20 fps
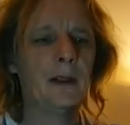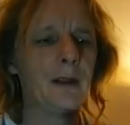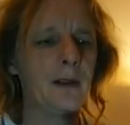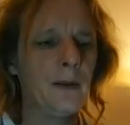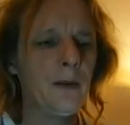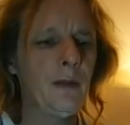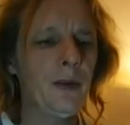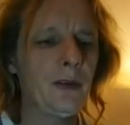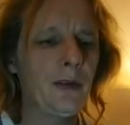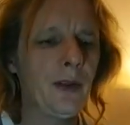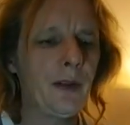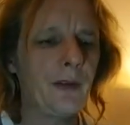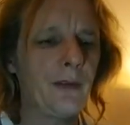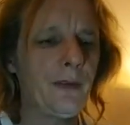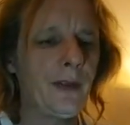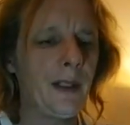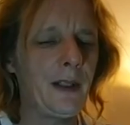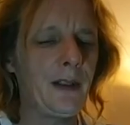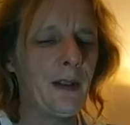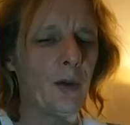which I've
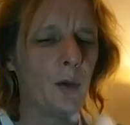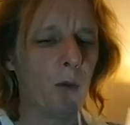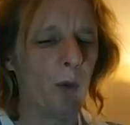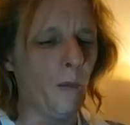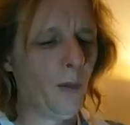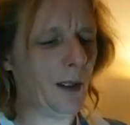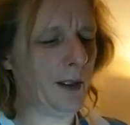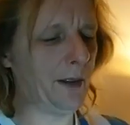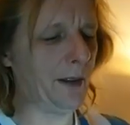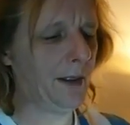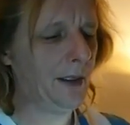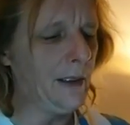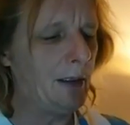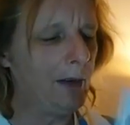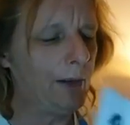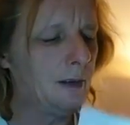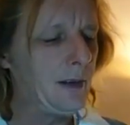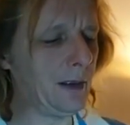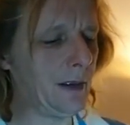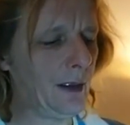already got one of these,
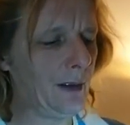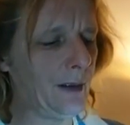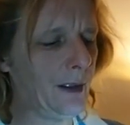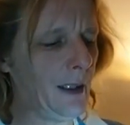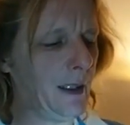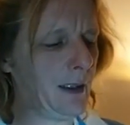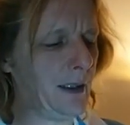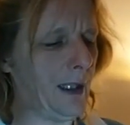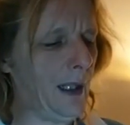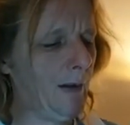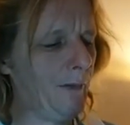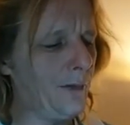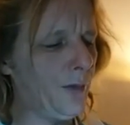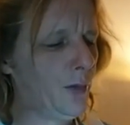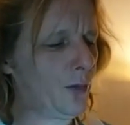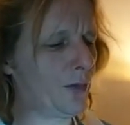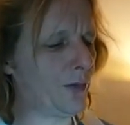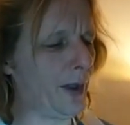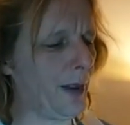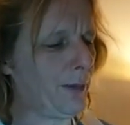a
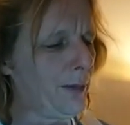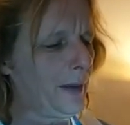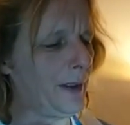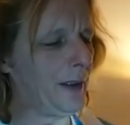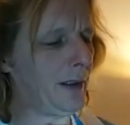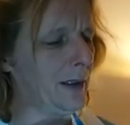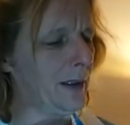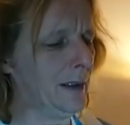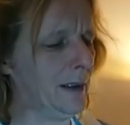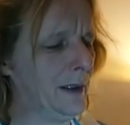gatefold replica,